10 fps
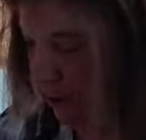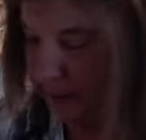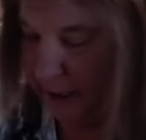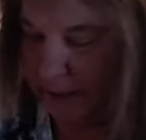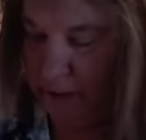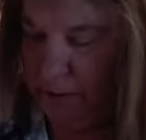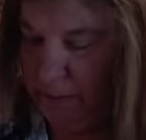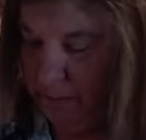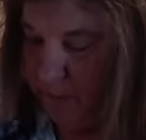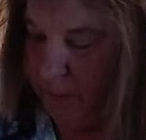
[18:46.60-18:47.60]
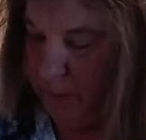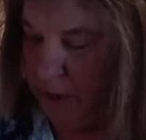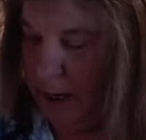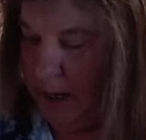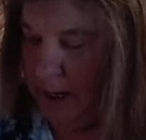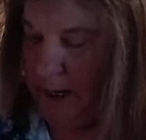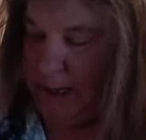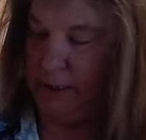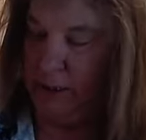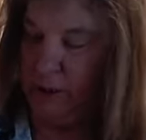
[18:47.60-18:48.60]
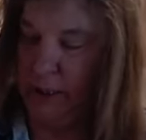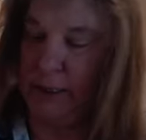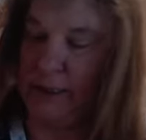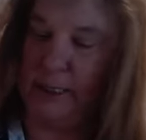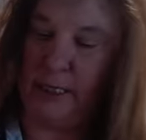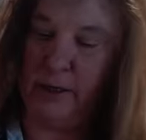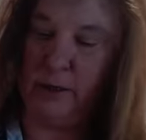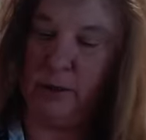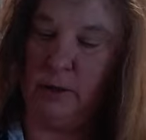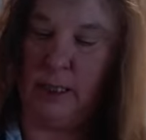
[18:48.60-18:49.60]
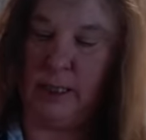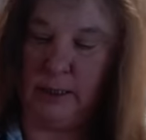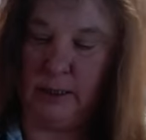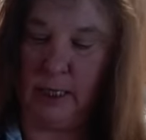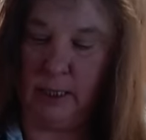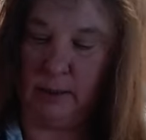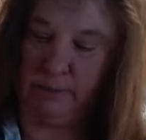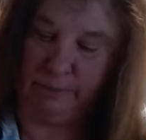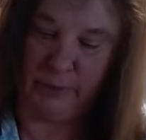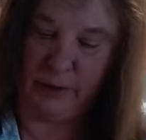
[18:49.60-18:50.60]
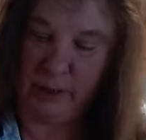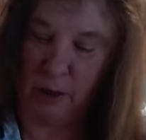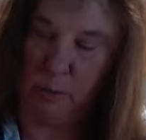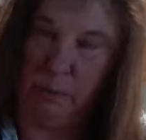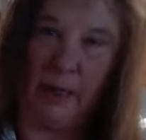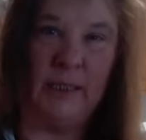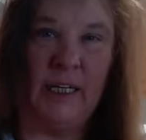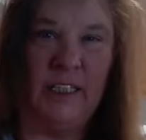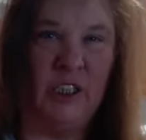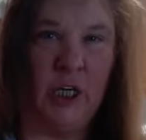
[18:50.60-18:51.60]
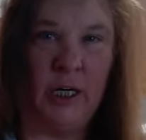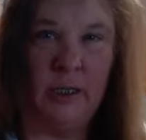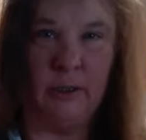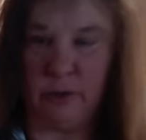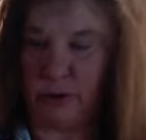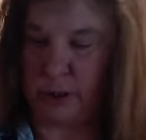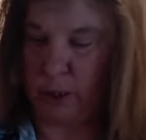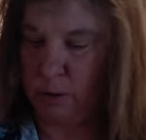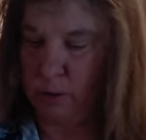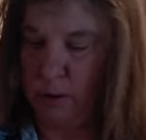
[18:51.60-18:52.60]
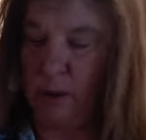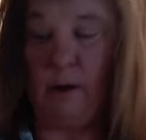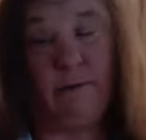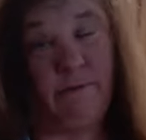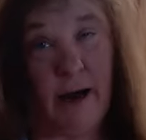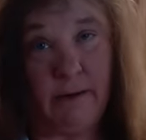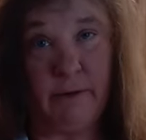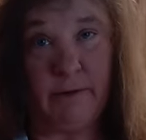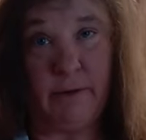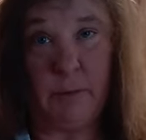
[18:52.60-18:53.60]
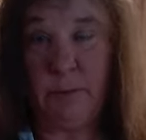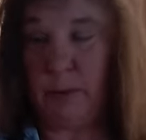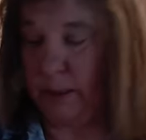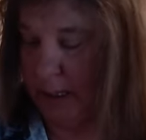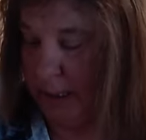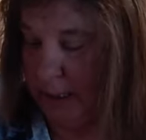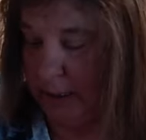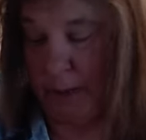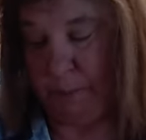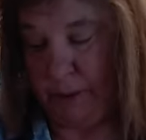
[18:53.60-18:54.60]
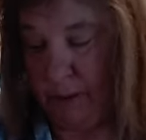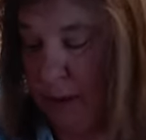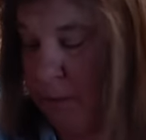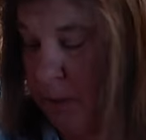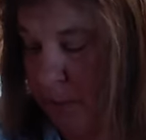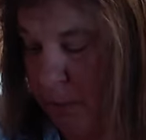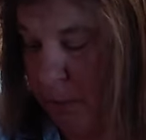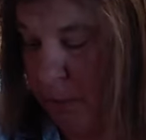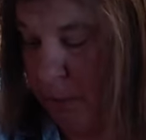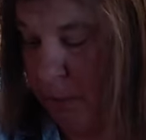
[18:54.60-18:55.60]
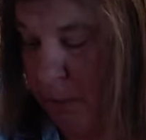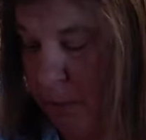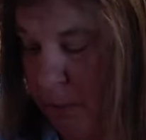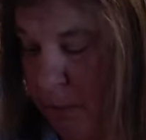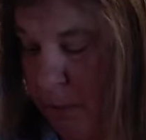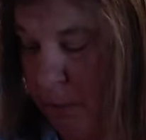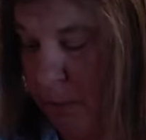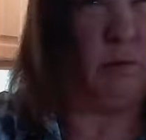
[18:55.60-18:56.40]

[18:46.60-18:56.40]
here, and as you can see, it's bite-sized chunks or so, 5 of them, and I peeled them and boiled them for about